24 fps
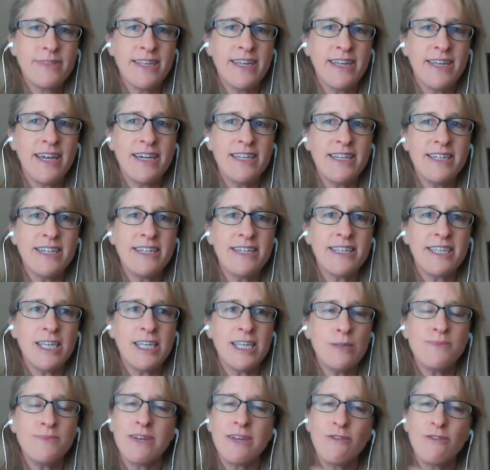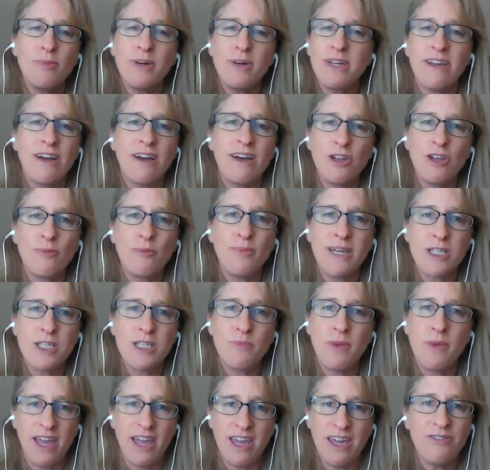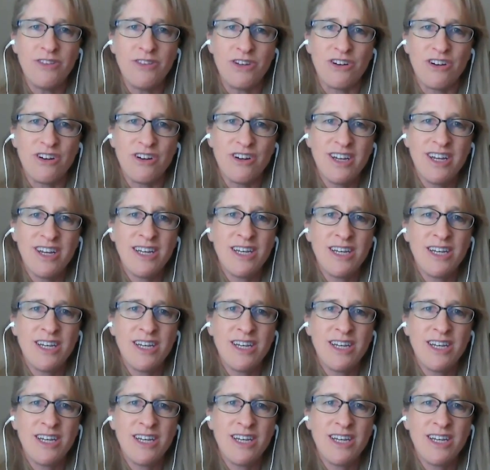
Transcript: and it keeps everybody on their best behavior.